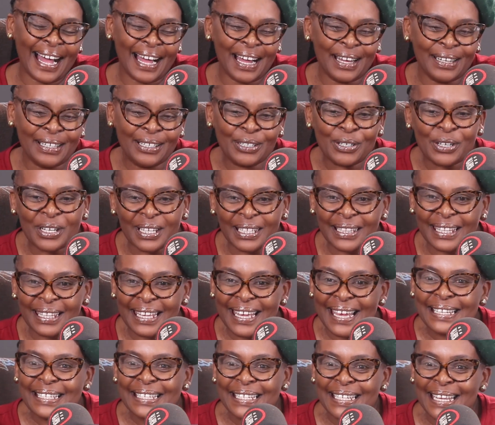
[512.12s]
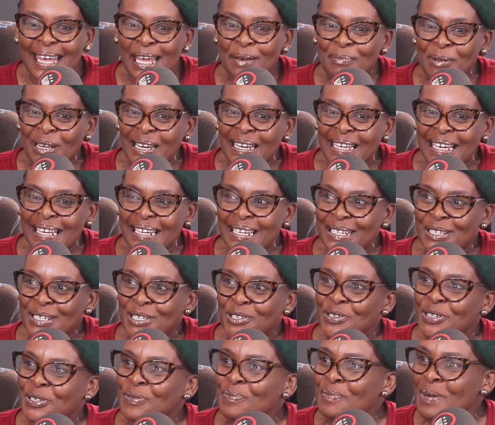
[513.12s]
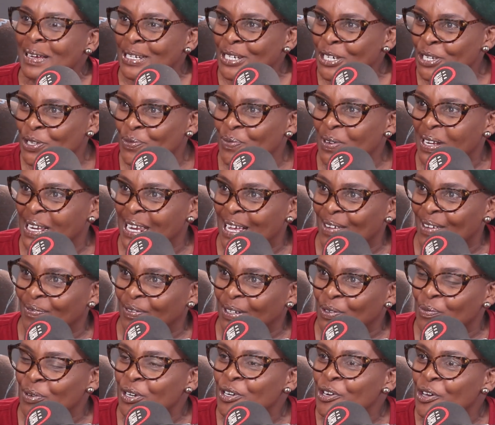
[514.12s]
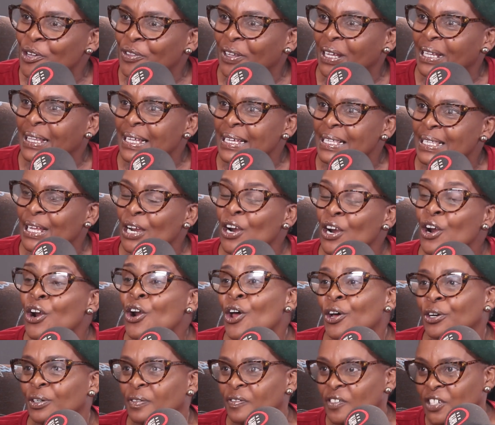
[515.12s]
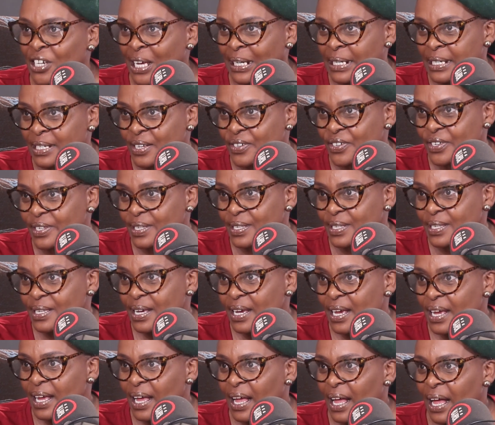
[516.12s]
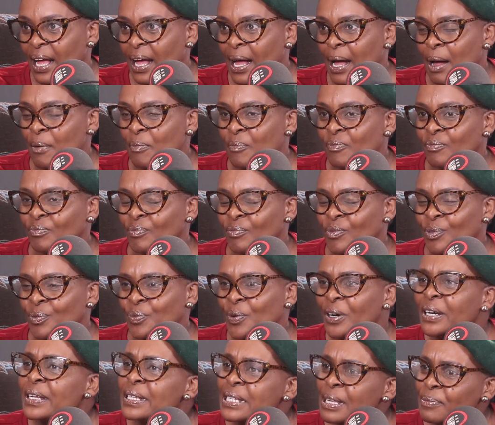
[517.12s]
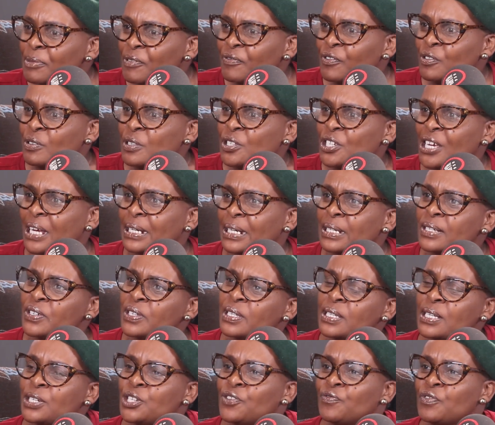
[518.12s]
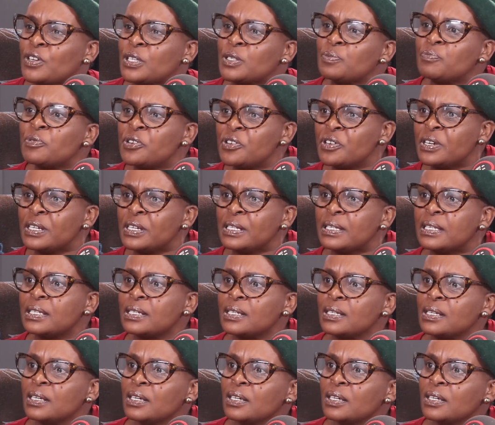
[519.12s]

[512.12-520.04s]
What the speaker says: Look, the entertainment industry, as much as we love it, we know that there's a lot of challenges. What are some of those challenges that you've experienced?